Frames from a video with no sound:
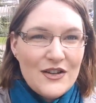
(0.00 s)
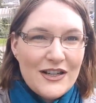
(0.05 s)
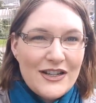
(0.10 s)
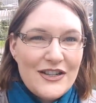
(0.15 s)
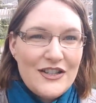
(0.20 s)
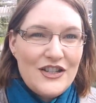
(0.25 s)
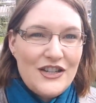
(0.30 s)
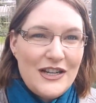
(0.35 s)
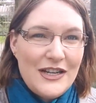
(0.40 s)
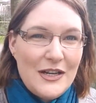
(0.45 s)

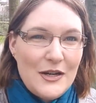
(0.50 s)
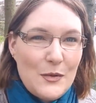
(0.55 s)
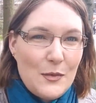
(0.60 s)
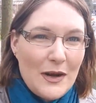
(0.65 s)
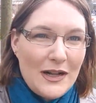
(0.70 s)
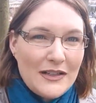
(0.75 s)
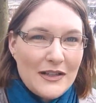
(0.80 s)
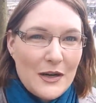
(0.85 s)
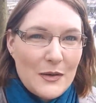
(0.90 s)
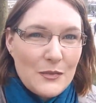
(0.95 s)
Kochi,
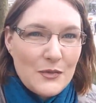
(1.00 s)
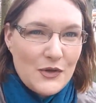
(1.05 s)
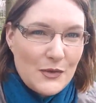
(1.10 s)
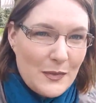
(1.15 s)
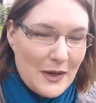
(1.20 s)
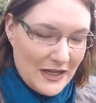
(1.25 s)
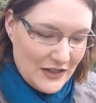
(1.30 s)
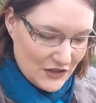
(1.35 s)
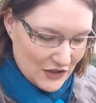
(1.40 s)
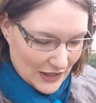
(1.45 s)
welcome
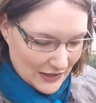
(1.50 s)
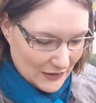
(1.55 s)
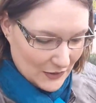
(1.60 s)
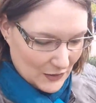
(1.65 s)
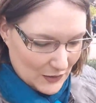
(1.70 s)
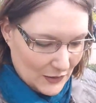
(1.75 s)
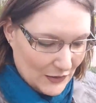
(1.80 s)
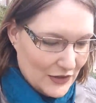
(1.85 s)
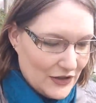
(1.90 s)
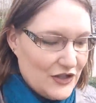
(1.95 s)
to my
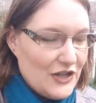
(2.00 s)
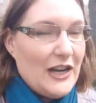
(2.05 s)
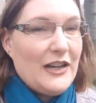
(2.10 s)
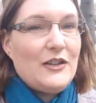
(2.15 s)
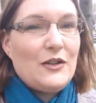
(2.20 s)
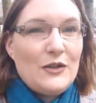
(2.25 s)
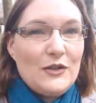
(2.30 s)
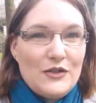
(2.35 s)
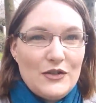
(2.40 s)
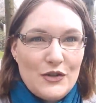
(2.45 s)
channel, the
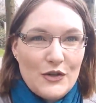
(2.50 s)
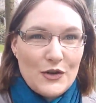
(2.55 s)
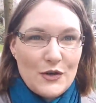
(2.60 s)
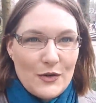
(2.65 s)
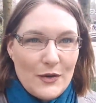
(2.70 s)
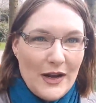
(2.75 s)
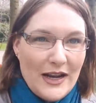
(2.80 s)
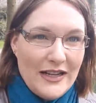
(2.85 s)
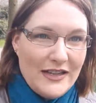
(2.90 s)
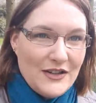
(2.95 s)
channel to
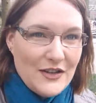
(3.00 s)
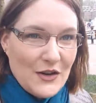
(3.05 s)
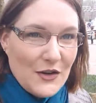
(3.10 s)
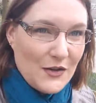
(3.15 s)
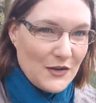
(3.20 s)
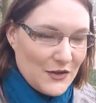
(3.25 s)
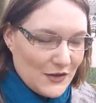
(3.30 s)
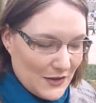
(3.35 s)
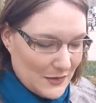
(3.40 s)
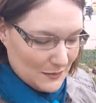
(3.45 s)
create
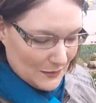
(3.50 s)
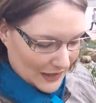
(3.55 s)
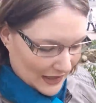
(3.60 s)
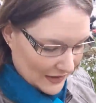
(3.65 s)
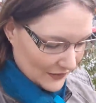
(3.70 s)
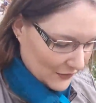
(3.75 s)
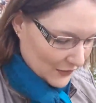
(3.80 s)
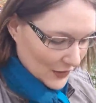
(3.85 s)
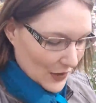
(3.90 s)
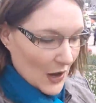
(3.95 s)
your dream
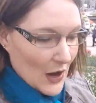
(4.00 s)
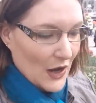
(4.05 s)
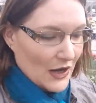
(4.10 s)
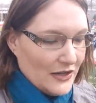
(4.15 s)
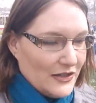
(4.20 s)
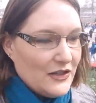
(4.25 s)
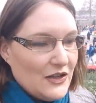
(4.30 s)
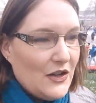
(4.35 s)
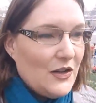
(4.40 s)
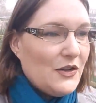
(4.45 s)
life.
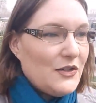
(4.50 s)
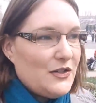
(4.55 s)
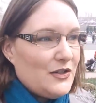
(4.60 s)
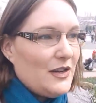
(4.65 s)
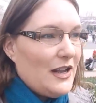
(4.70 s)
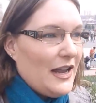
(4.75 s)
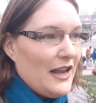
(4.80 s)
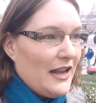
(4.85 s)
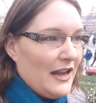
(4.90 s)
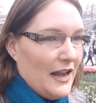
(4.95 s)
So
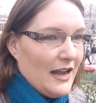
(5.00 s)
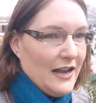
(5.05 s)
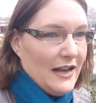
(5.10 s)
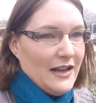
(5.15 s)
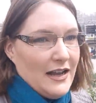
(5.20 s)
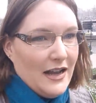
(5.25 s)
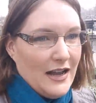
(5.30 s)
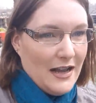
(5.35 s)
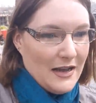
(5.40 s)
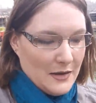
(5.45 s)
today
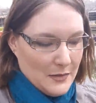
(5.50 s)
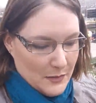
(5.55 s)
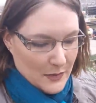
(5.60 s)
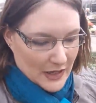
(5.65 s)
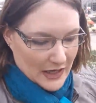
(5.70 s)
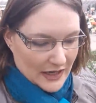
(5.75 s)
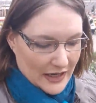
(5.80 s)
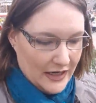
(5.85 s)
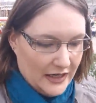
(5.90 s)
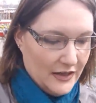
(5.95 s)
I
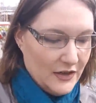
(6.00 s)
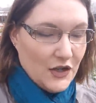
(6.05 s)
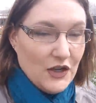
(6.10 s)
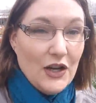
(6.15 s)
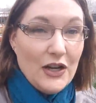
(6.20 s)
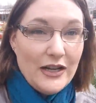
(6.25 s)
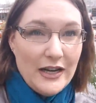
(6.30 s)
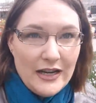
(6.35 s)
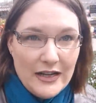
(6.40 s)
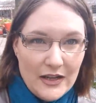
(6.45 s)
am in
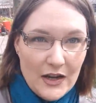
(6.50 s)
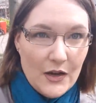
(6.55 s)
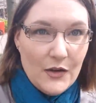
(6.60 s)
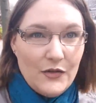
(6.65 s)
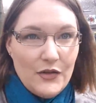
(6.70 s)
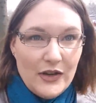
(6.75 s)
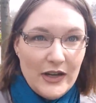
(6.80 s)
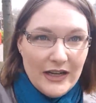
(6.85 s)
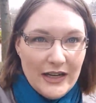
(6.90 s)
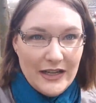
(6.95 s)

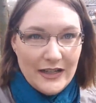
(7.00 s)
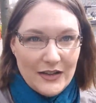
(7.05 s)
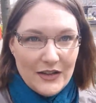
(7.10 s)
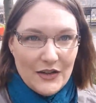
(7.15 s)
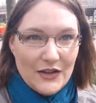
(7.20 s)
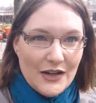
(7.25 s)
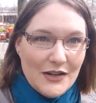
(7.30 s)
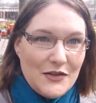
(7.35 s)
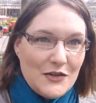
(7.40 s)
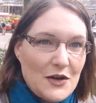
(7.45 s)
Keukenhof in
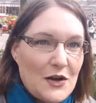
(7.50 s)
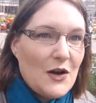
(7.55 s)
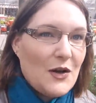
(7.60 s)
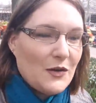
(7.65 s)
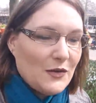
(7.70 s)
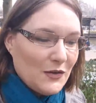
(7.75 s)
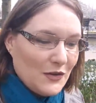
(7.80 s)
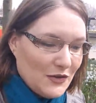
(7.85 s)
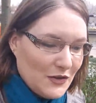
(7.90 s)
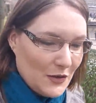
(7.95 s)
the
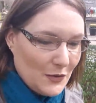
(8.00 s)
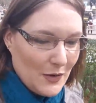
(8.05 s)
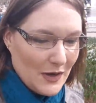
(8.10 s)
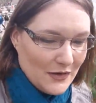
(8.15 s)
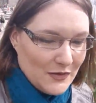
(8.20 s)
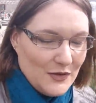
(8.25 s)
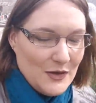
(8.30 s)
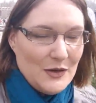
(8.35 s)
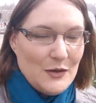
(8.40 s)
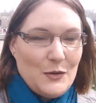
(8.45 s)
Netherlands,
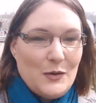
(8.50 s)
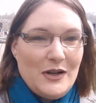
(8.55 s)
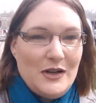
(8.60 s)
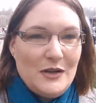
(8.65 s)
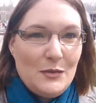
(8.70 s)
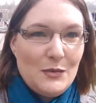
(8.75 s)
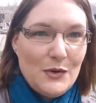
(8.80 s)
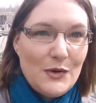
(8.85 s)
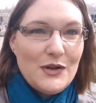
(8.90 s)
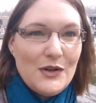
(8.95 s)
surrounded
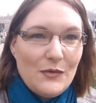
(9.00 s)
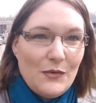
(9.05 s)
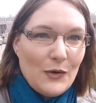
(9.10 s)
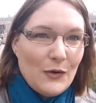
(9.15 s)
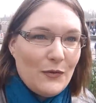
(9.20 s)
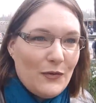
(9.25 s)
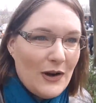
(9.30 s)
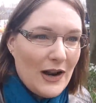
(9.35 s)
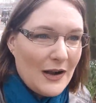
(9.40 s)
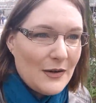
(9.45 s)
with
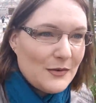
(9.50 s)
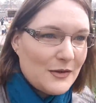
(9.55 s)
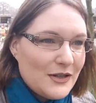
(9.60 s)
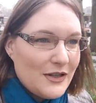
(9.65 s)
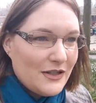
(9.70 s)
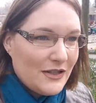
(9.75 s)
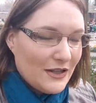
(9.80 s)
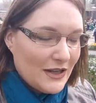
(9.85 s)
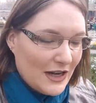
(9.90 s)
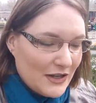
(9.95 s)
beautiful
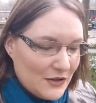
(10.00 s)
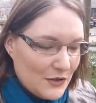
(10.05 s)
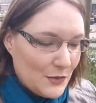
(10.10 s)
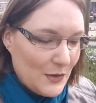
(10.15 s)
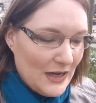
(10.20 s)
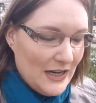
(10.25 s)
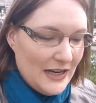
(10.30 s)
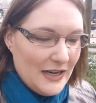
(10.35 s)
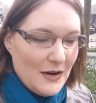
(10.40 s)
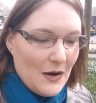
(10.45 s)
flowers, so that's
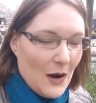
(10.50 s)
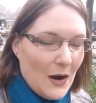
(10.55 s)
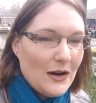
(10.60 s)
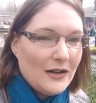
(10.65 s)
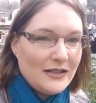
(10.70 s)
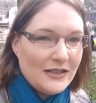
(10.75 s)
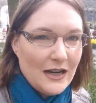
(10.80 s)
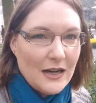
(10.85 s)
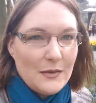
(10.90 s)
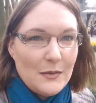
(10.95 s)
really
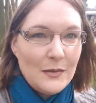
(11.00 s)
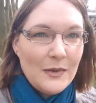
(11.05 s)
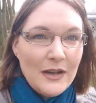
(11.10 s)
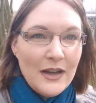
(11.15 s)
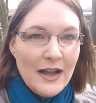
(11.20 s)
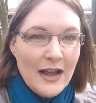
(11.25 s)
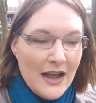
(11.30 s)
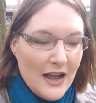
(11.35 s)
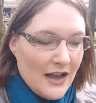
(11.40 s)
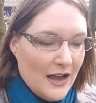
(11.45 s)
awesome.
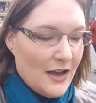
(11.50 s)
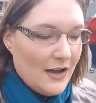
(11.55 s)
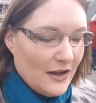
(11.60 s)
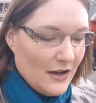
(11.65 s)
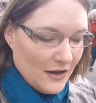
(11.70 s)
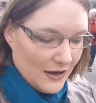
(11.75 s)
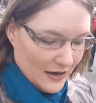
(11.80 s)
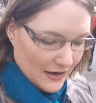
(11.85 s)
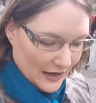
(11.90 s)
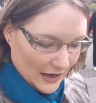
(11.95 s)

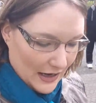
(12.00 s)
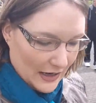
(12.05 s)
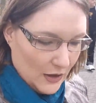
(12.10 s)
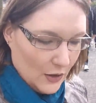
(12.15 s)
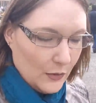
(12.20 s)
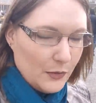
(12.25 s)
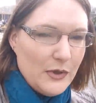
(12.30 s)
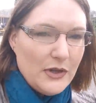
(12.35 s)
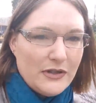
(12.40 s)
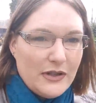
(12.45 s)
I
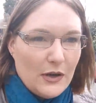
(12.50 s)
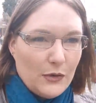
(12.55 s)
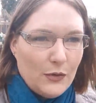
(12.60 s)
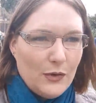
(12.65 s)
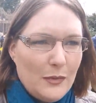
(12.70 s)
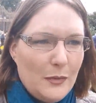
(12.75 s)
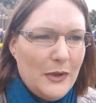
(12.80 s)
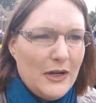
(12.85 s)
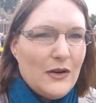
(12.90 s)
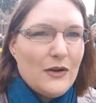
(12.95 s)
hope the sound
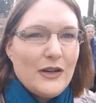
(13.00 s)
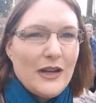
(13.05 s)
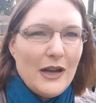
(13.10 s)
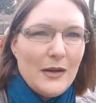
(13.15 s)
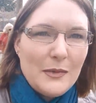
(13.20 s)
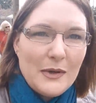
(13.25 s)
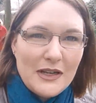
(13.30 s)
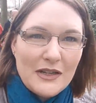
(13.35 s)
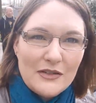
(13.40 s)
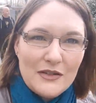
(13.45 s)
will be
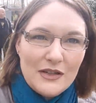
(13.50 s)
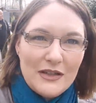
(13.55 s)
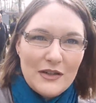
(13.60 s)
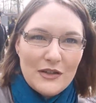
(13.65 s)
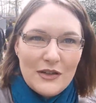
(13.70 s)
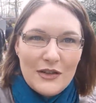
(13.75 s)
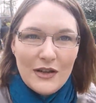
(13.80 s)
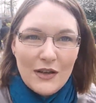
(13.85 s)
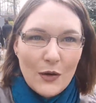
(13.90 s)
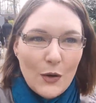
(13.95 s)
okay because
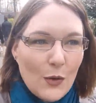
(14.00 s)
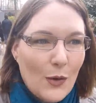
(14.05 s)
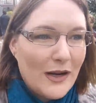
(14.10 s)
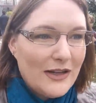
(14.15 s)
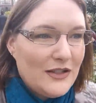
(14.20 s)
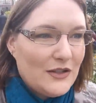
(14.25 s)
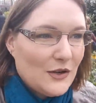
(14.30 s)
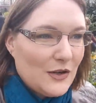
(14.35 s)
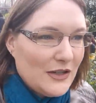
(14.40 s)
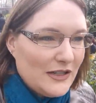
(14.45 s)
it's
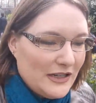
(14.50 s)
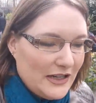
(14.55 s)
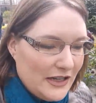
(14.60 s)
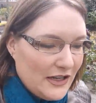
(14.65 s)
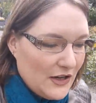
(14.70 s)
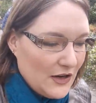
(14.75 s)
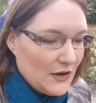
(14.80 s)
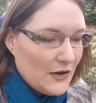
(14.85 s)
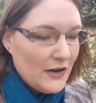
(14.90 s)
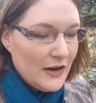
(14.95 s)
quite noisy
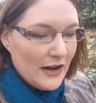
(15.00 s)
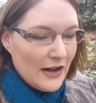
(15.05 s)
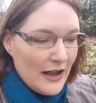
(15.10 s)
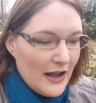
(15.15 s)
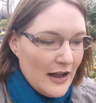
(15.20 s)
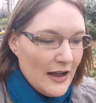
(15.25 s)
here.